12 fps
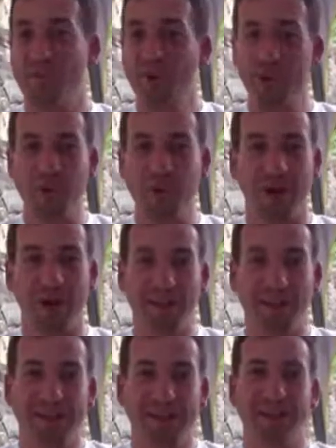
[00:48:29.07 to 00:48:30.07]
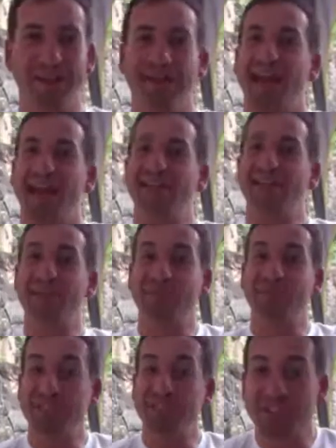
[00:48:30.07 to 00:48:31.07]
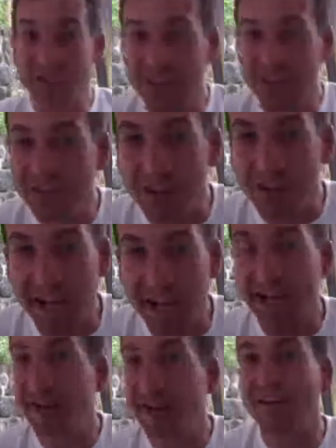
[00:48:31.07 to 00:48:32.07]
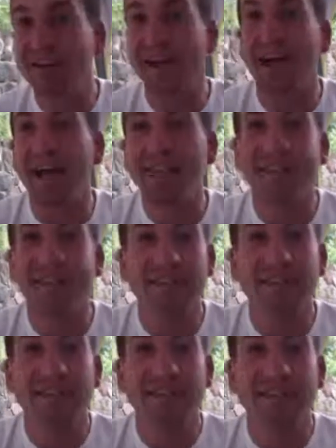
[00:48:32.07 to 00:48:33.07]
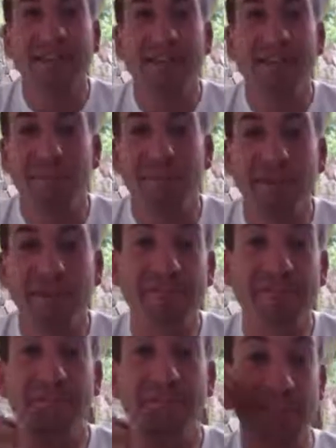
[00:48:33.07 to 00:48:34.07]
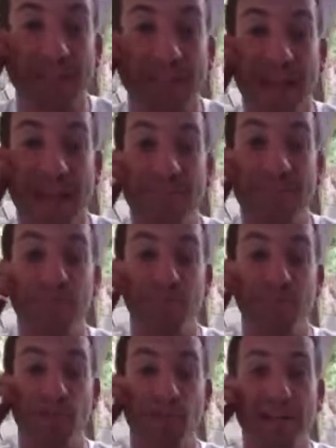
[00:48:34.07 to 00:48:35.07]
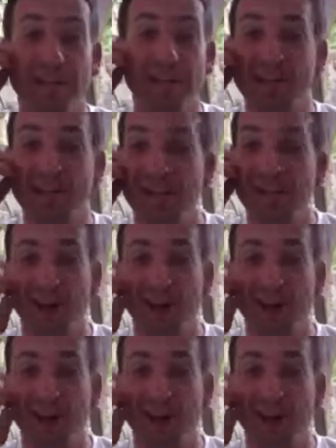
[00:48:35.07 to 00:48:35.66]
Woo! We should do a Google Hangout at, I believe, about 7 in the morning here.